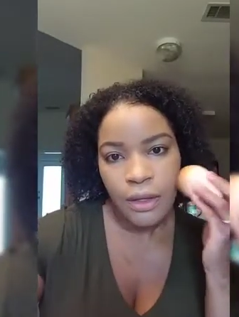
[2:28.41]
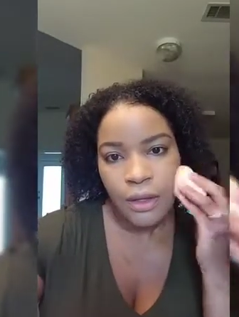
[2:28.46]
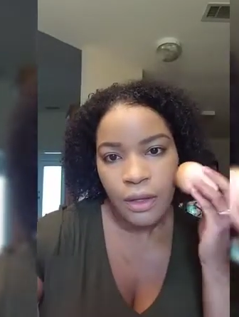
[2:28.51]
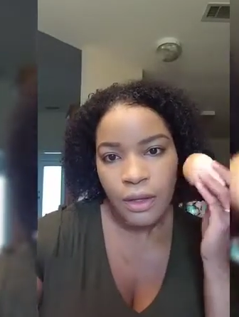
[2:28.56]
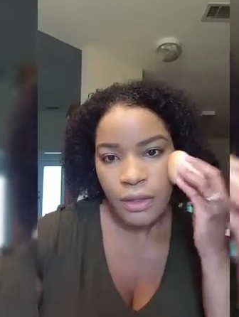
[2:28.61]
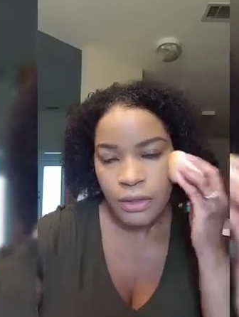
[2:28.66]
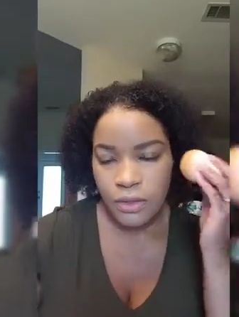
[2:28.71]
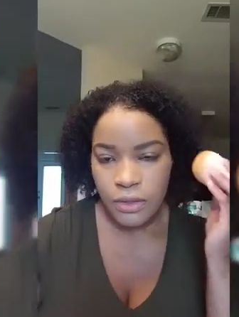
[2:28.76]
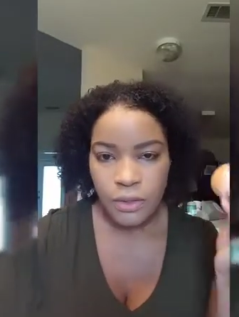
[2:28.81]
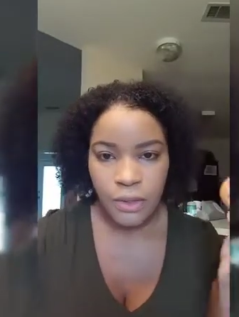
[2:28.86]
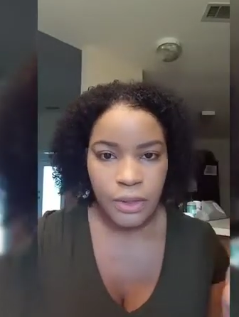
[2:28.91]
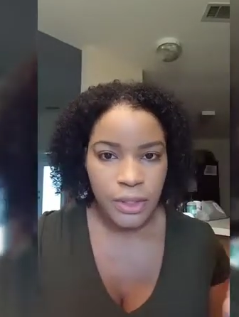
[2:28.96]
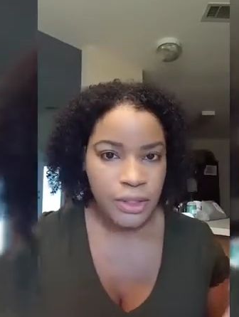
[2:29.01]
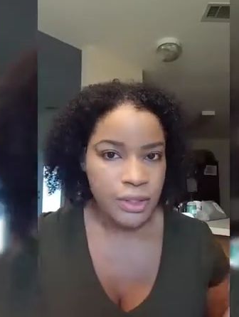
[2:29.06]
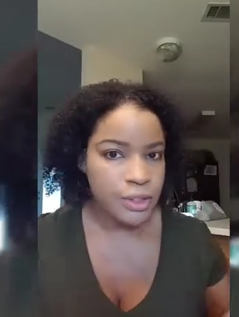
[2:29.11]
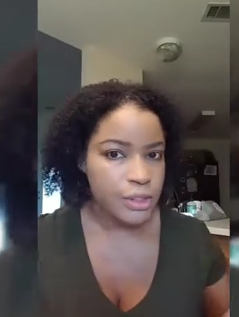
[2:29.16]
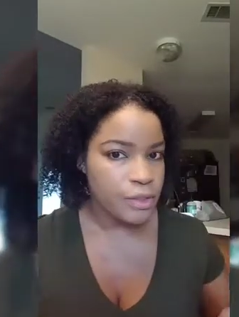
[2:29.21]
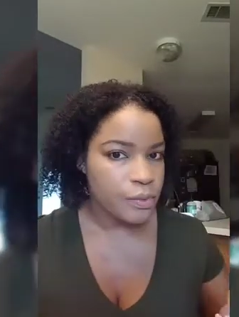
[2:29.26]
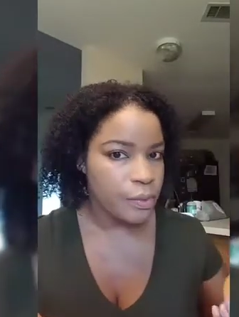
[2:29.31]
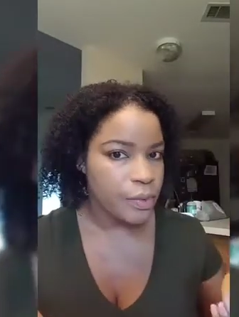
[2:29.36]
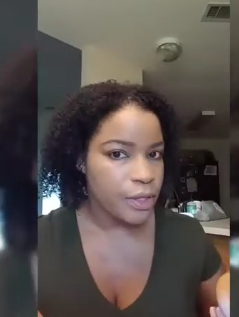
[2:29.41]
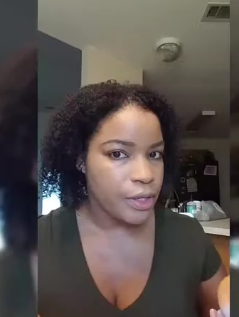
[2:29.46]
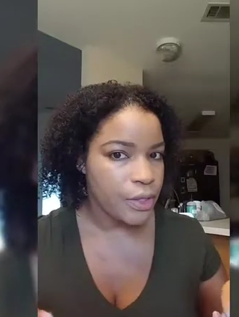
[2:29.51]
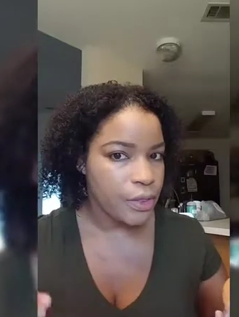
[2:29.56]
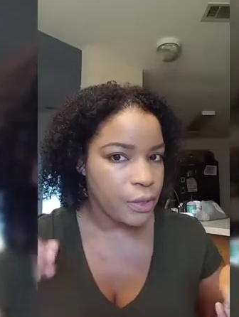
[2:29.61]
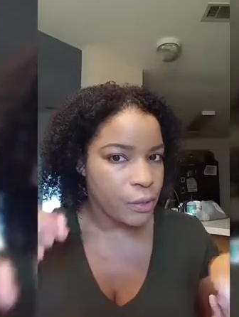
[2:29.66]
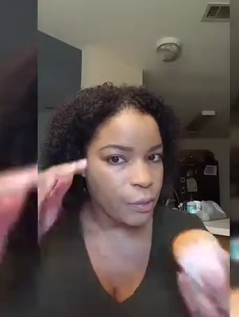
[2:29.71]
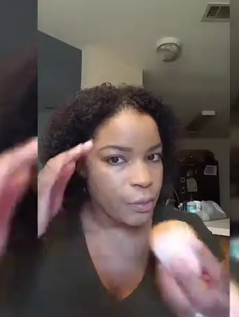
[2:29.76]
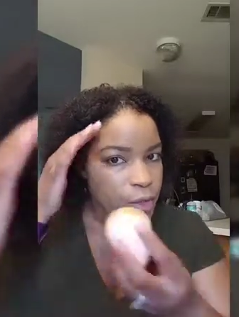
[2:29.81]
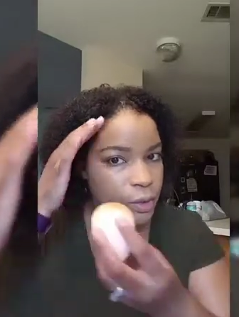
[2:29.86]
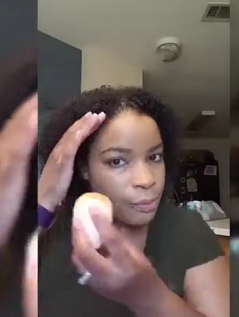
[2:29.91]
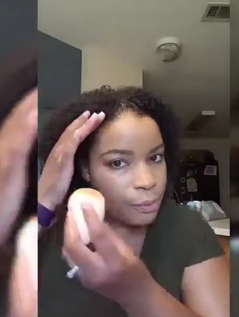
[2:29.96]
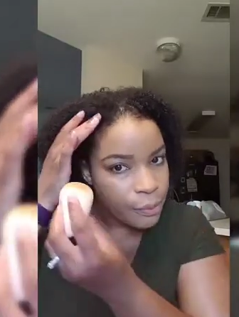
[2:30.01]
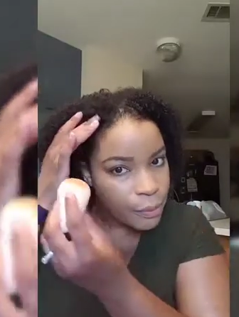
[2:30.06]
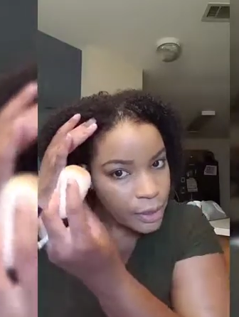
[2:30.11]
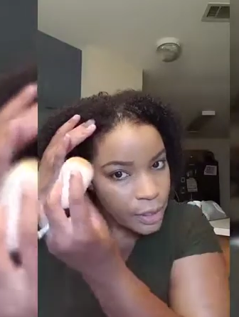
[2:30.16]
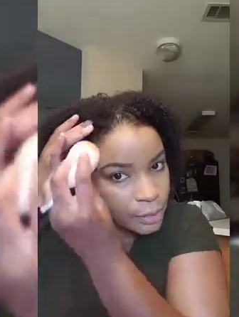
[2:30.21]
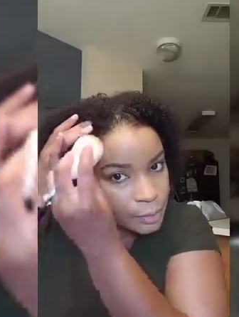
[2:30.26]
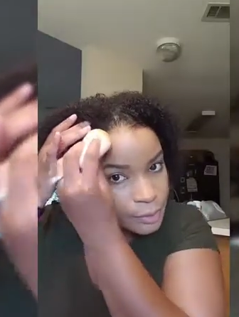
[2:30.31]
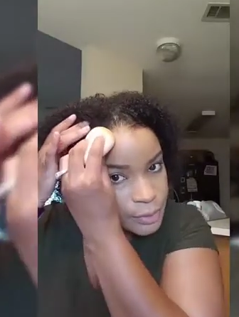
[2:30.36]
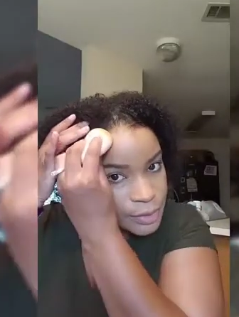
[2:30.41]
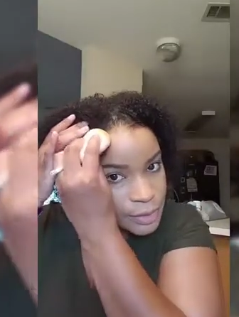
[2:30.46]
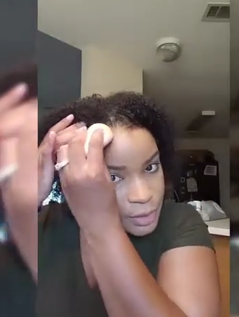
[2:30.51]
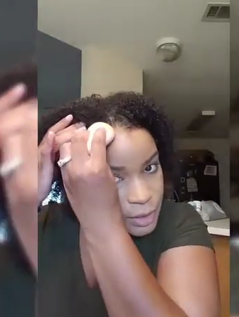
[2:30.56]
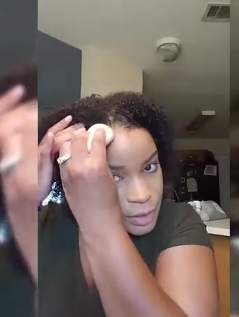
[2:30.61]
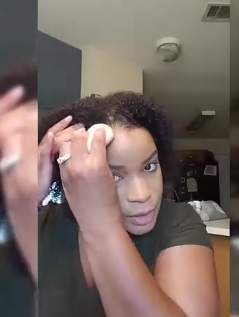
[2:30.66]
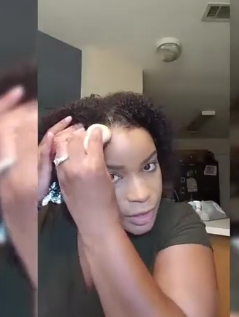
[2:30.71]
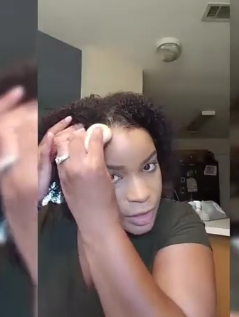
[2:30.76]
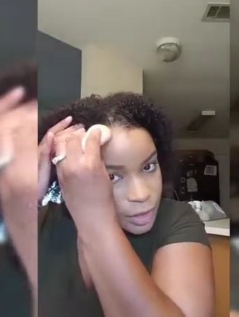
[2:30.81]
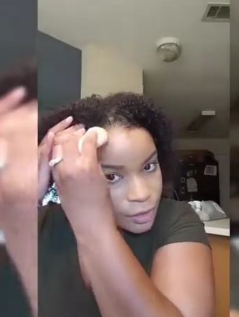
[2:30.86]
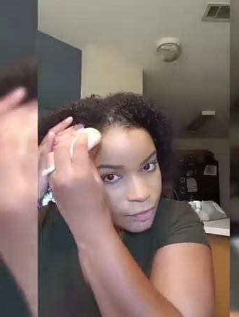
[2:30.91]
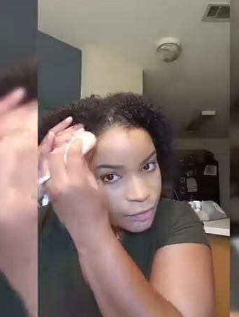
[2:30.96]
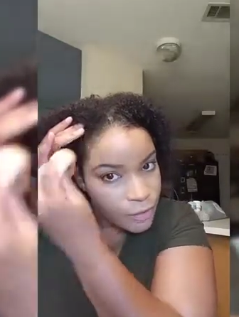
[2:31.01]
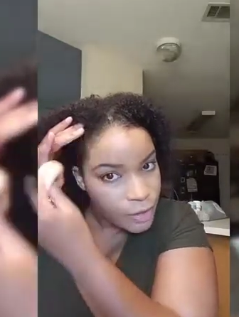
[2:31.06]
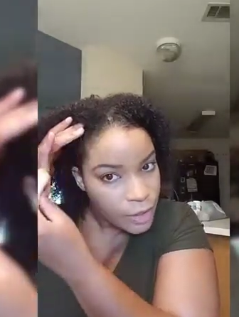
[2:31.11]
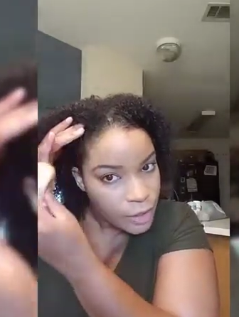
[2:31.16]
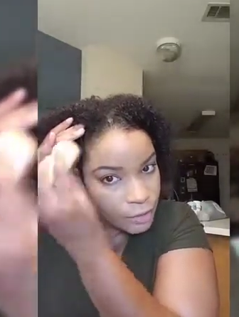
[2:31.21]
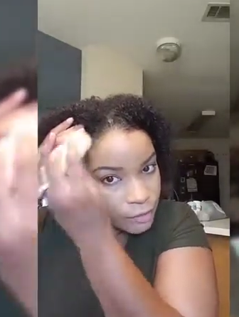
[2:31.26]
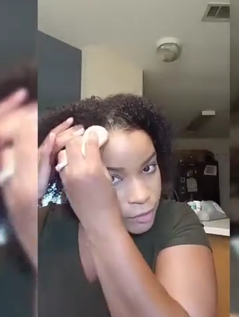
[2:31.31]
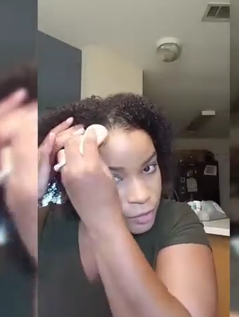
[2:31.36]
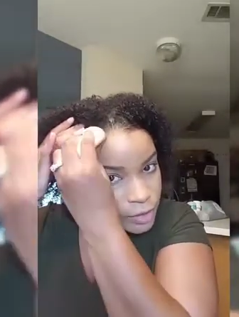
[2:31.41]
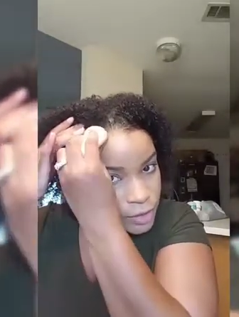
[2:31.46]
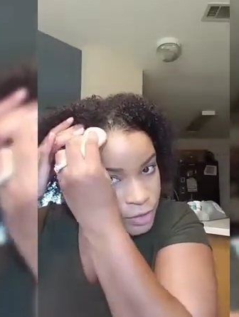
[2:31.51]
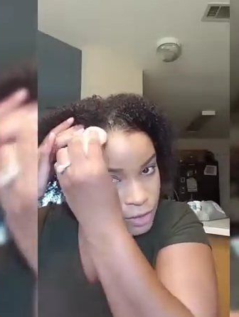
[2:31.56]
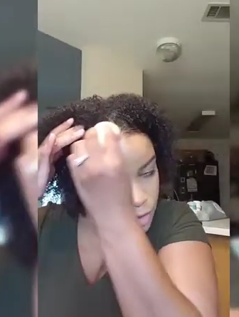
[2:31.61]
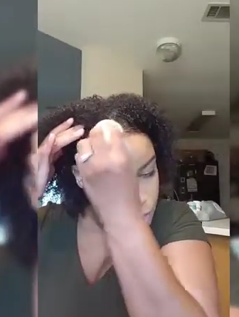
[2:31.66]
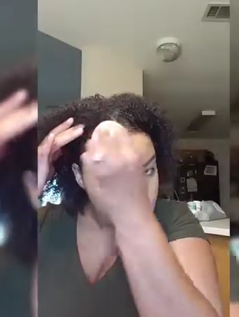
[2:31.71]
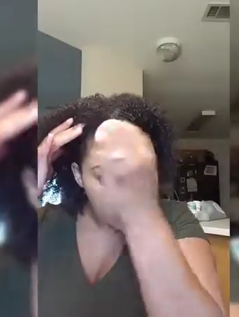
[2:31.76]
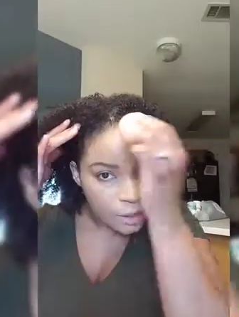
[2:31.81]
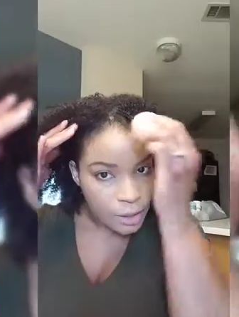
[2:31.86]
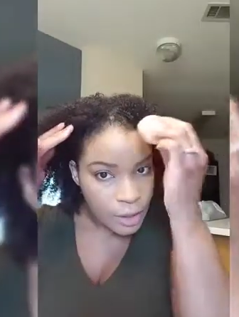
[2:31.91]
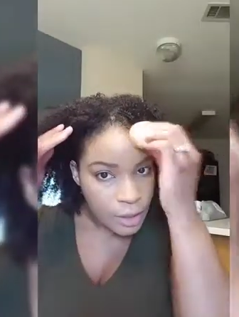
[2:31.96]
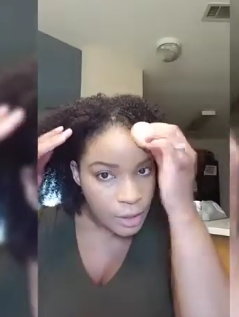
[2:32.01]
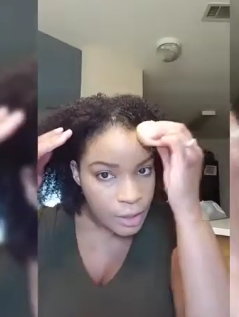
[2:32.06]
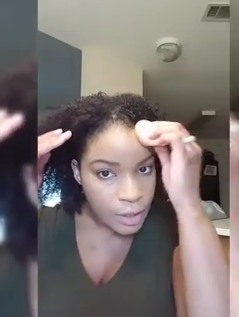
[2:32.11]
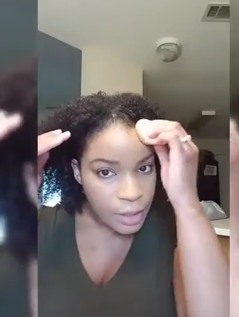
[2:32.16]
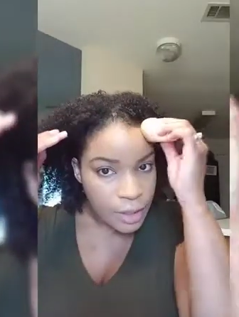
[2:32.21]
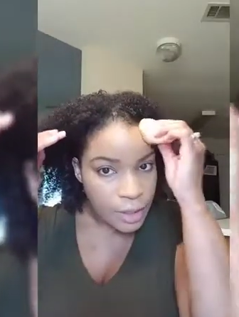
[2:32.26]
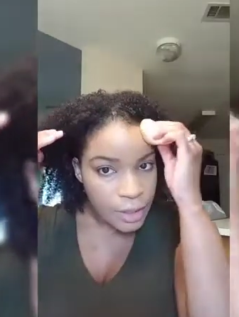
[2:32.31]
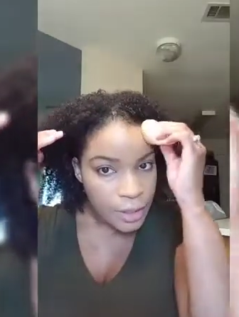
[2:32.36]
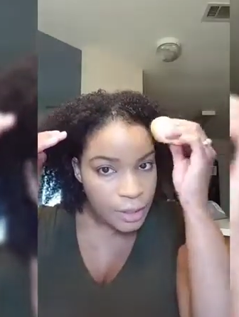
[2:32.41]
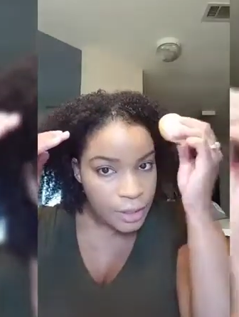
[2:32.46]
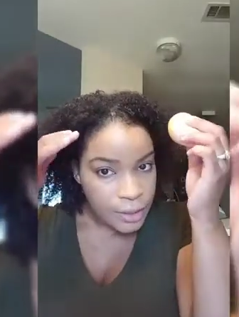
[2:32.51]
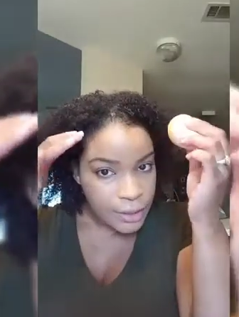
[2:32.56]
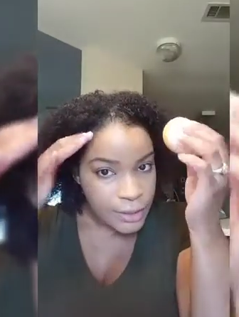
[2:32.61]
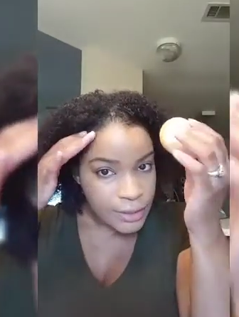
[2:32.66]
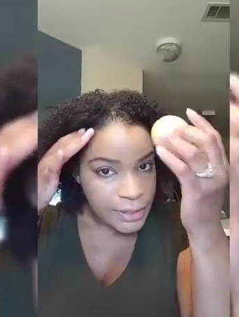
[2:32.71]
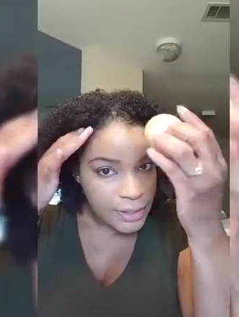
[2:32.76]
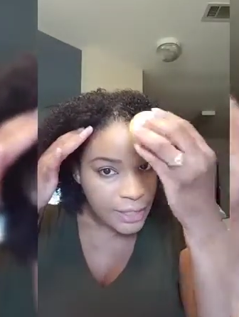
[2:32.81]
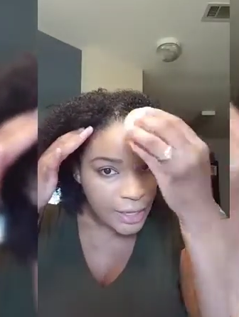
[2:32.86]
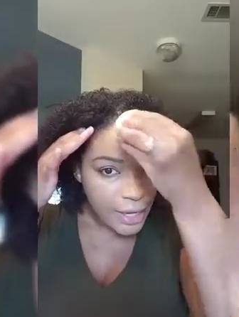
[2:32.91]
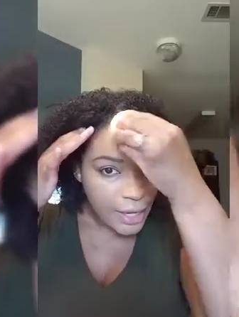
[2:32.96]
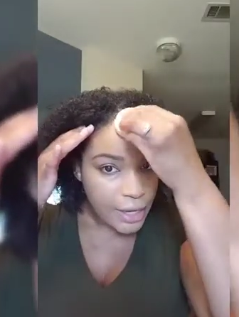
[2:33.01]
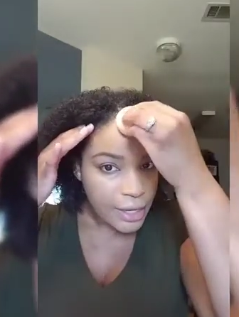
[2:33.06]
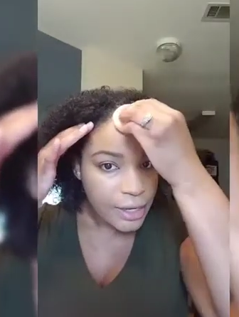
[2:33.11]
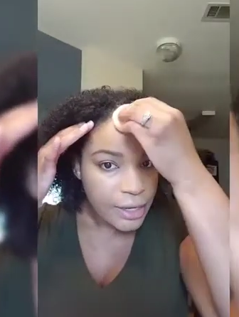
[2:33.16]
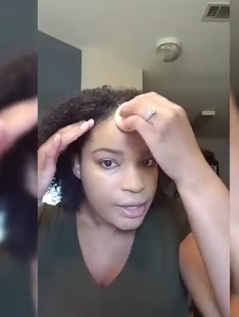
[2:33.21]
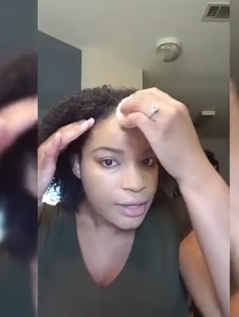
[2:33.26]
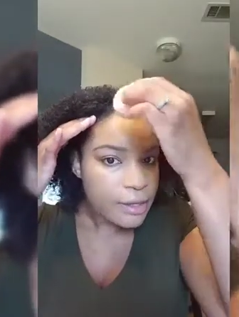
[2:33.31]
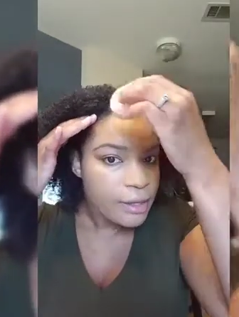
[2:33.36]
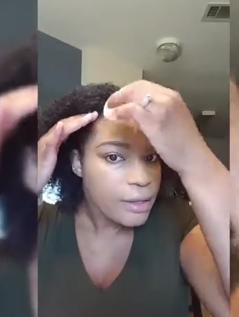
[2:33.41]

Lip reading: So this is what 3 pumps of coverage looks like.